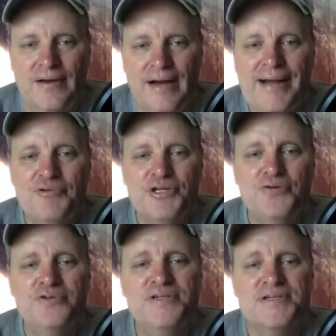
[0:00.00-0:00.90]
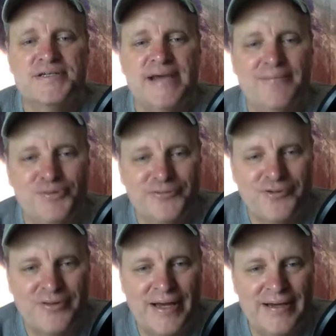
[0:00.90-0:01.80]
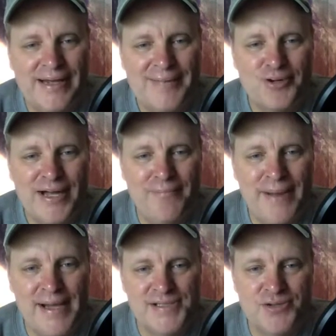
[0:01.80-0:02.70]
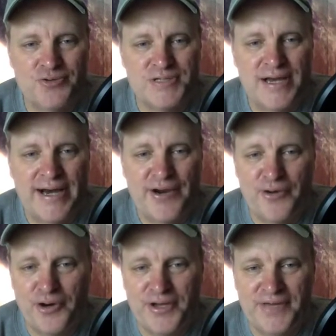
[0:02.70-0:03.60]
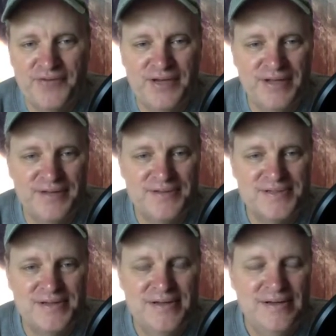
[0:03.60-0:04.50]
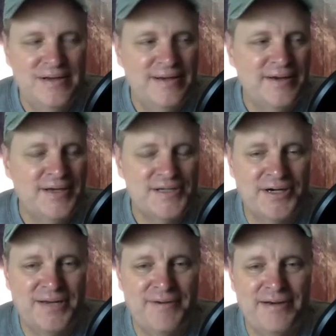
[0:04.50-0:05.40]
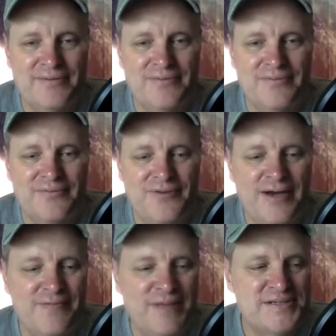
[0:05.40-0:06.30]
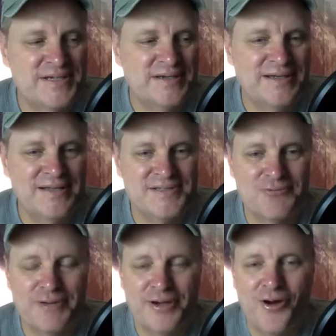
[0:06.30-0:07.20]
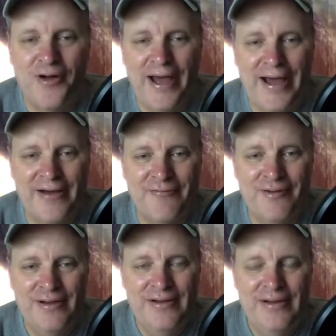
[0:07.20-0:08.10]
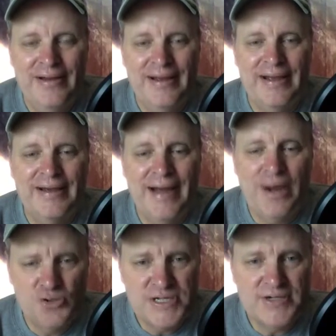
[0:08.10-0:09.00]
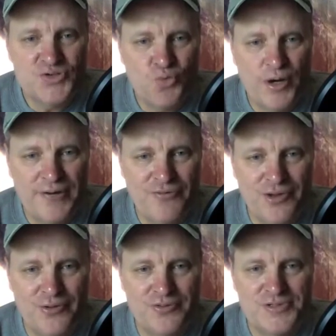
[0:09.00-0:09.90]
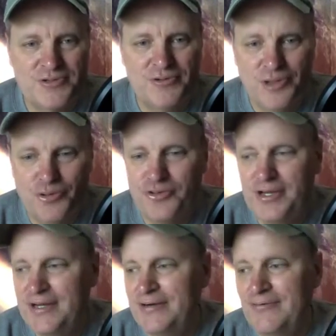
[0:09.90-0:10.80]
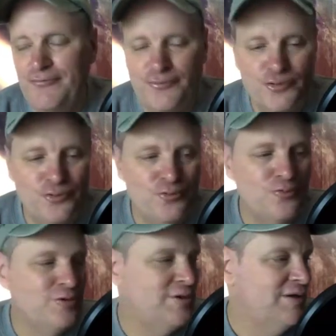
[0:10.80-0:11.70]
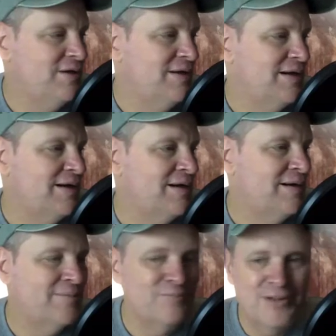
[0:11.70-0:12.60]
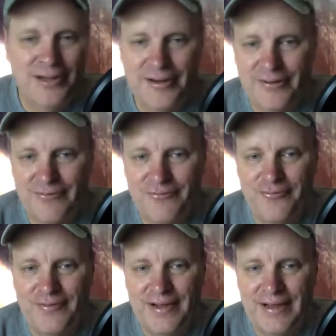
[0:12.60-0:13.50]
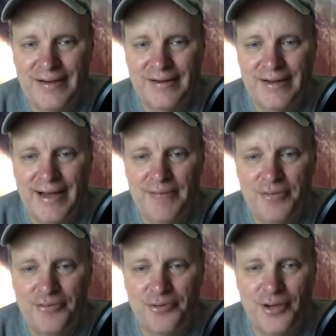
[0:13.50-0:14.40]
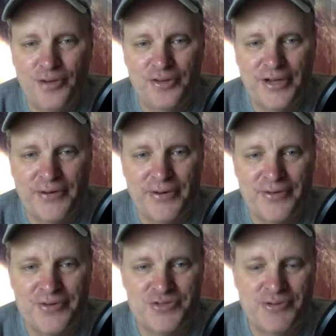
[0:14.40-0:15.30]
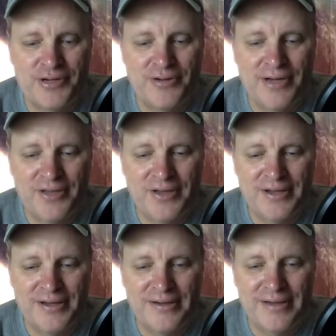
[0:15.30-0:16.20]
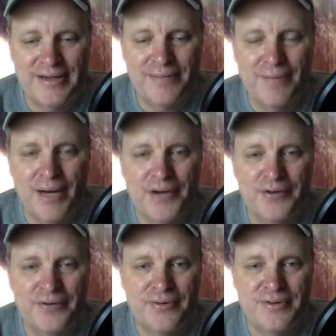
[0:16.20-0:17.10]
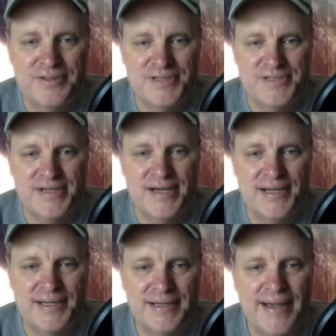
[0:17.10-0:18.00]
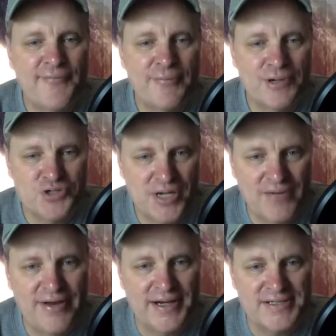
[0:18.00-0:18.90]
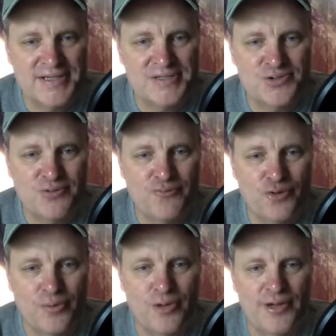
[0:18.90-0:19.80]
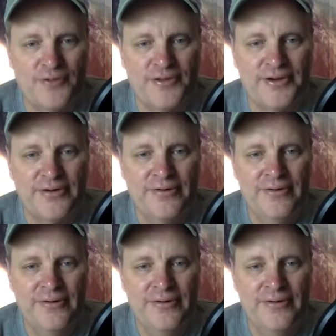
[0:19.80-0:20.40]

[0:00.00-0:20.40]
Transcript: I would use as a template for that Abraham Maslow's hierarchy of needs. Now, he talked about 5 basic needs that we all have, and housing is one of those. Clothing, food, love, and I would throw healthcare in there as well. I think in a modern society, everyone should have access to affordable healthcare.